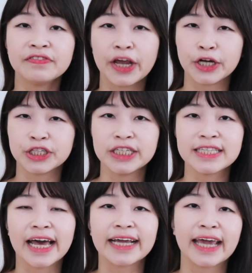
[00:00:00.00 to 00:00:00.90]
of characters
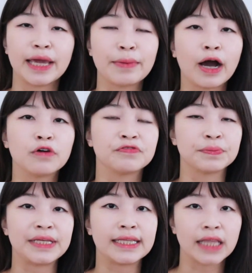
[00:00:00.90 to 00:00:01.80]
that came out
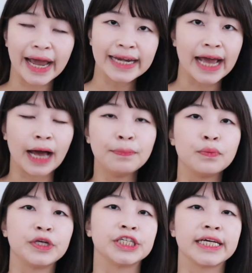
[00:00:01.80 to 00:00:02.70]
from the Line app,
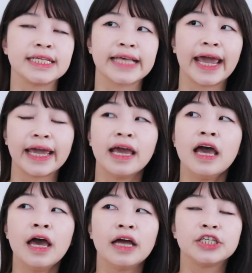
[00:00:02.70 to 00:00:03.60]
which is a
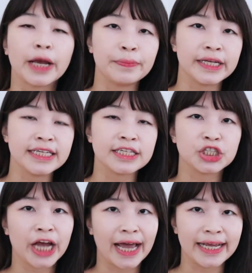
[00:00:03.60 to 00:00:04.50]
Japanese
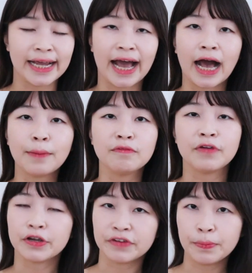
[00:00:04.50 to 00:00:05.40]
chatting app,
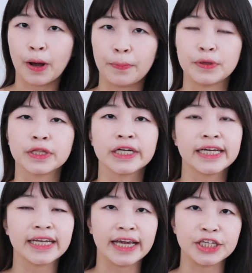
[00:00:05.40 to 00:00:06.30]
very popular
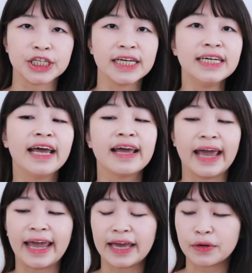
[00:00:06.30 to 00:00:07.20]
in Asia.
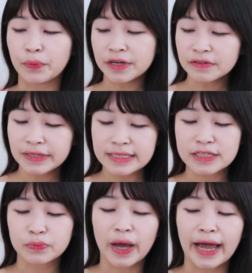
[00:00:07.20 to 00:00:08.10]
And one of the
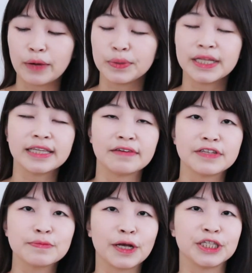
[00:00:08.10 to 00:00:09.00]
reasons why I really love
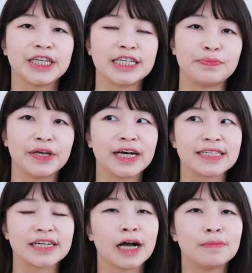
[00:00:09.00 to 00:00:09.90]
this plushie is because
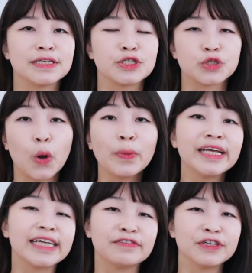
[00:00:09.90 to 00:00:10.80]
it comes in so
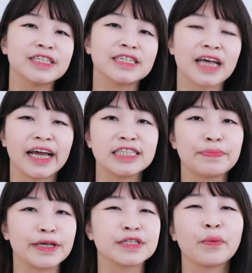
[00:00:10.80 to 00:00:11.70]
many diverse designs
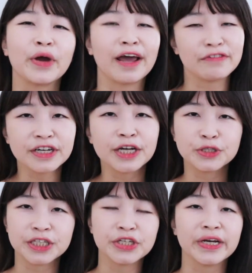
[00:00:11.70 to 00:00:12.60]
based on whatever
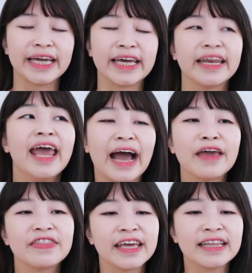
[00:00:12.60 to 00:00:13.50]
country you're in. I
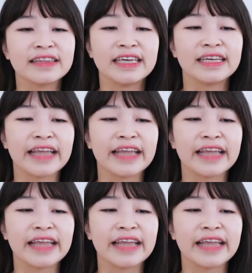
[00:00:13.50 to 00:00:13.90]
think the